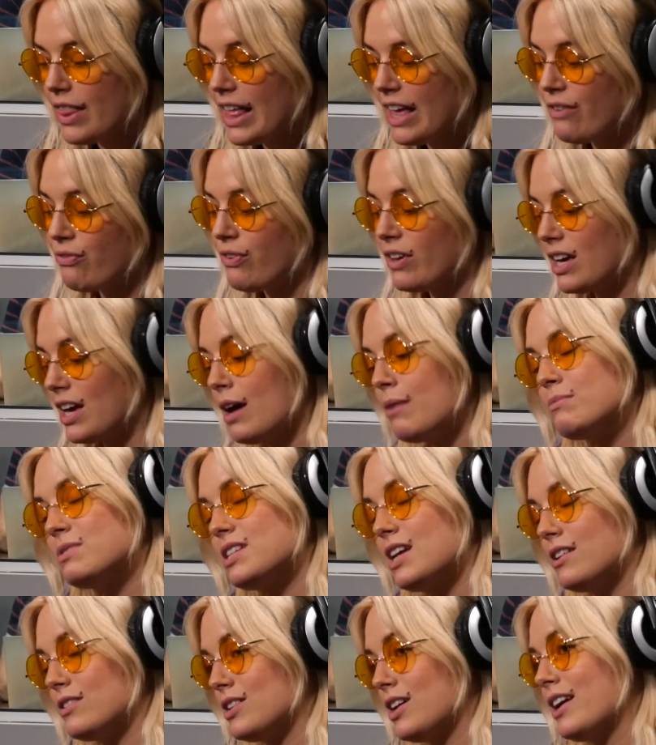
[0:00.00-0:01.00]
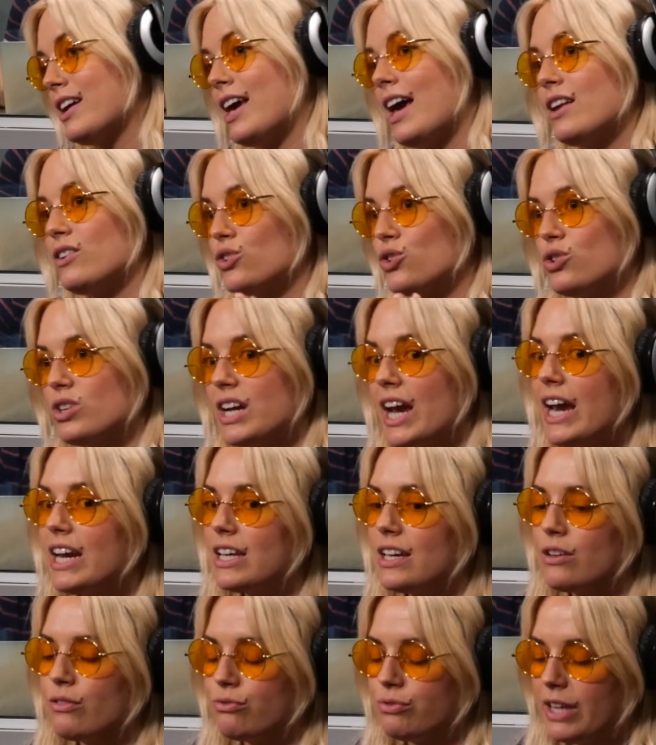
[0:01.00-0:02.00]
If it comes down to, again,
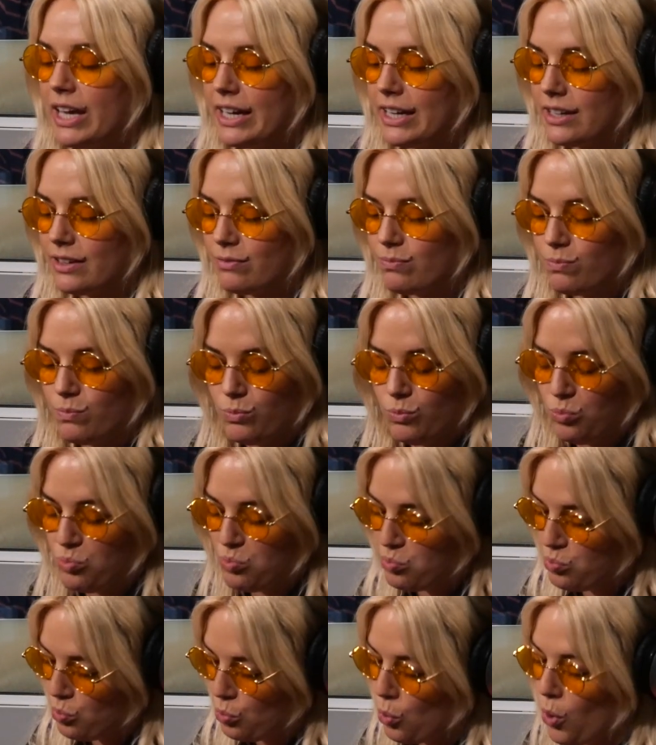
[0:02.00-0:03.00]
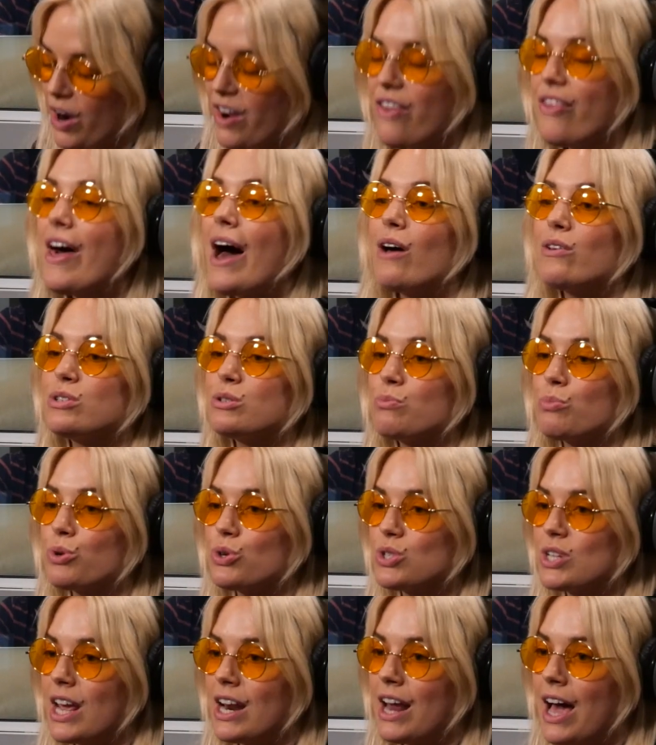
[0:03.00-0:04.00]
creative, like one thousand
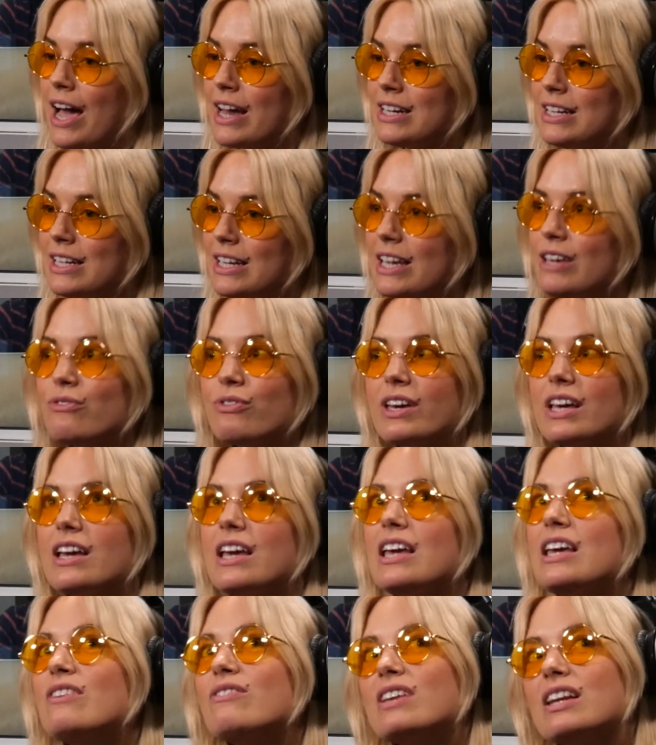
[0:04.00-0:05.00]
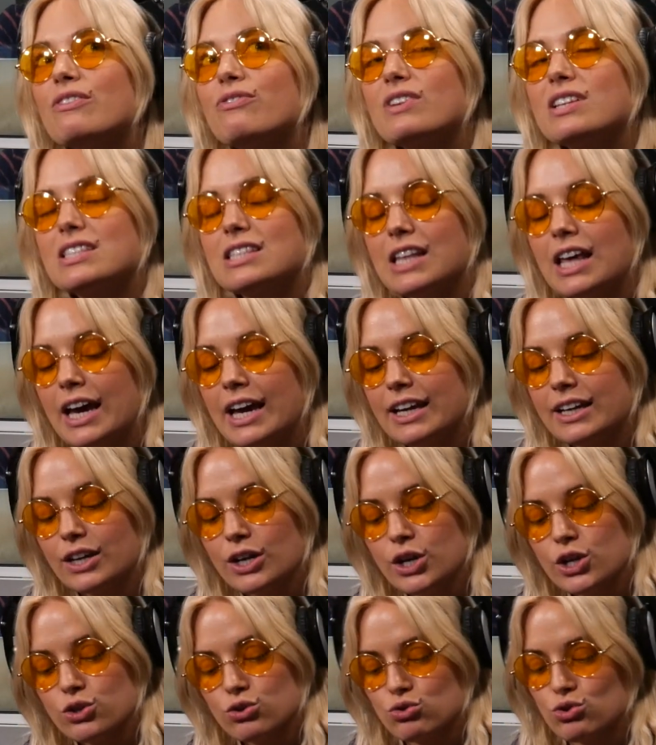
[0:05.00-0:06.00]
percent I need, even even if it's like
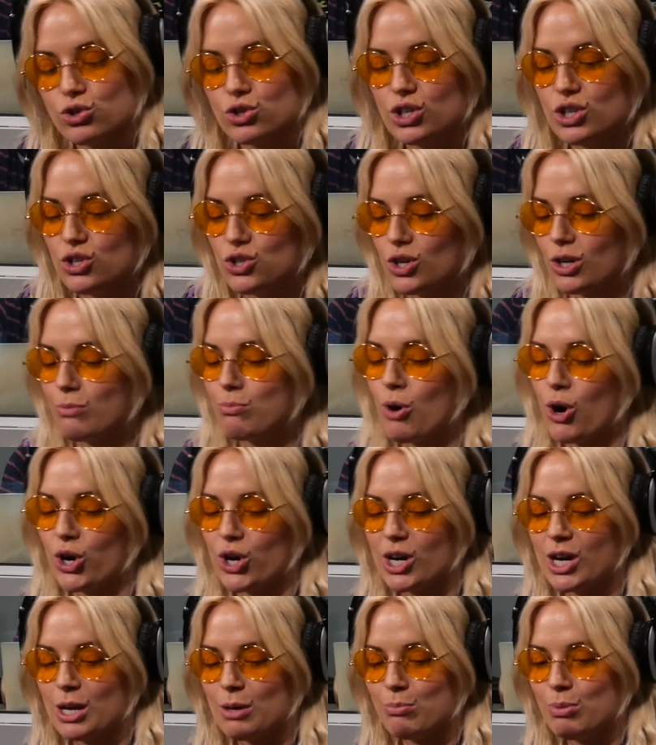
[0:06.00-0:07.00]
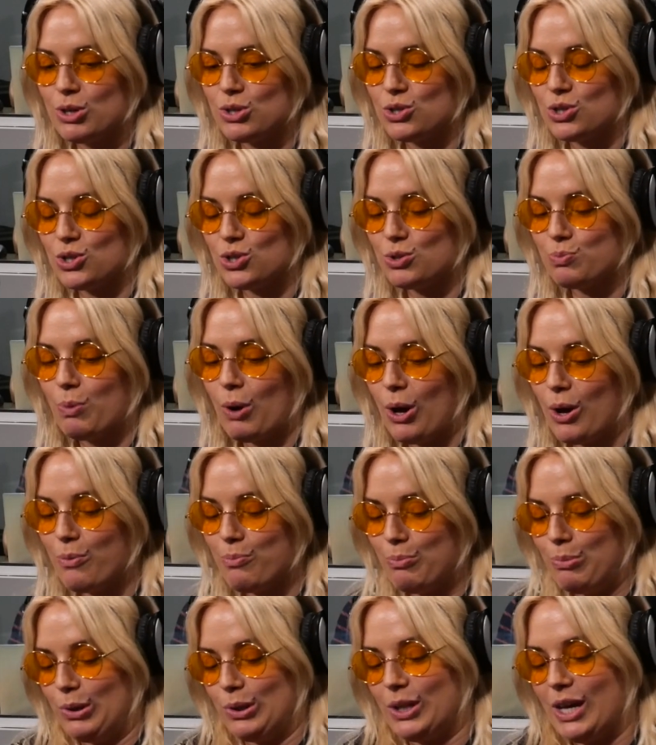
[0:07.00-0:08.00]
strategic marketing business,
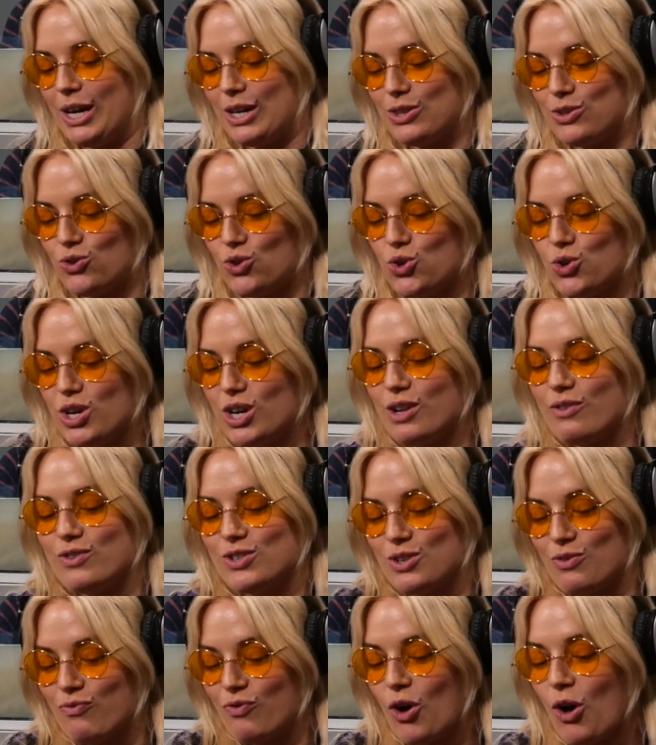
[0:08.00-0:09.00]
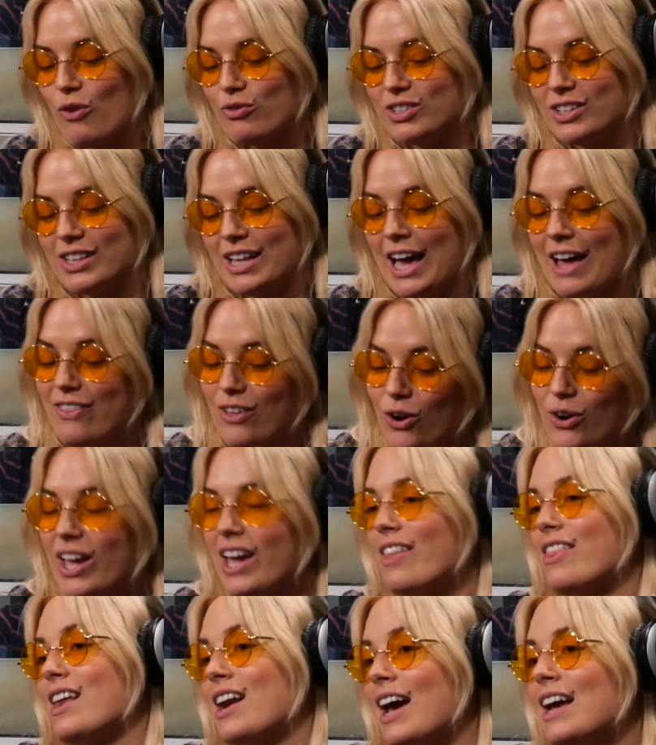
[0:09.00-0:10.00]
but, but like creative is involved in that,
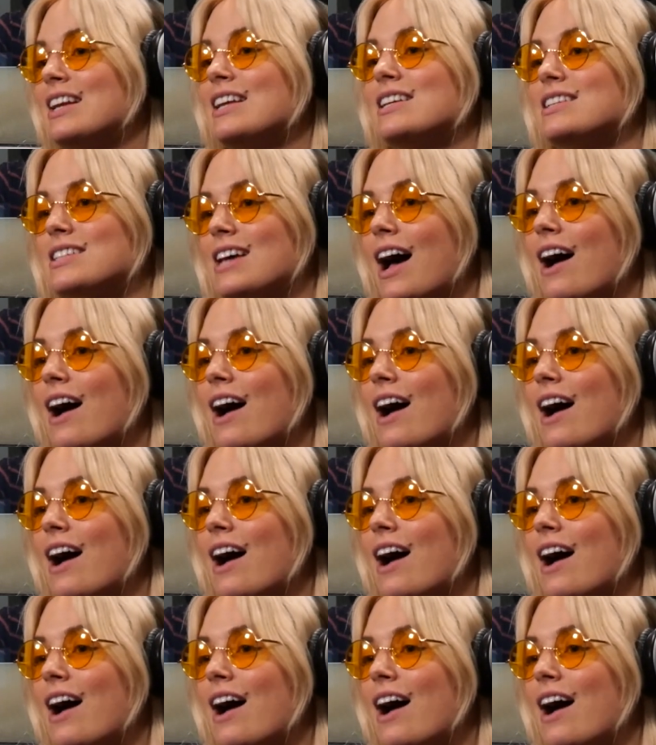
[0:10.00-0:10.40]
okay, then I need to